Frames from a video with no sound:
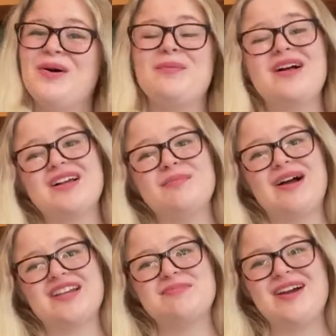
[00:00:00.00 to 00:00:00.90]
and welcome
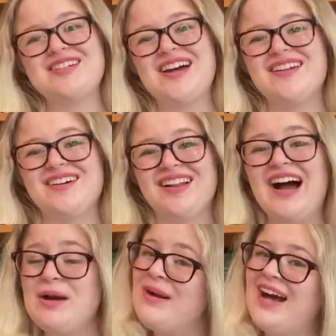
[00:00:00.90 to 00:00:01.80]
back to my channel.
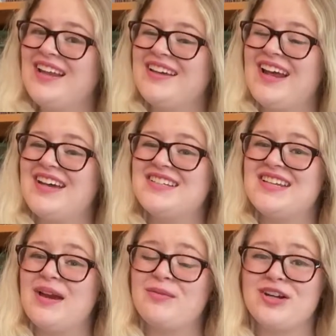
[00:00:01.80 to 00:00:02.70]
I'm Helen and
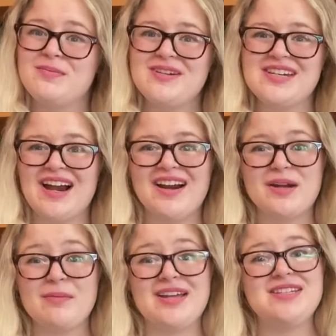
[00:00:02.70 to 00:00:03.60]
today I'm going to be
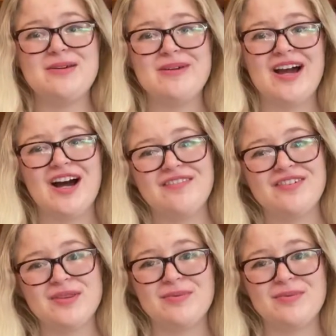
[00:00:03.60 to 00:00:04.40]
sharing my TBR for the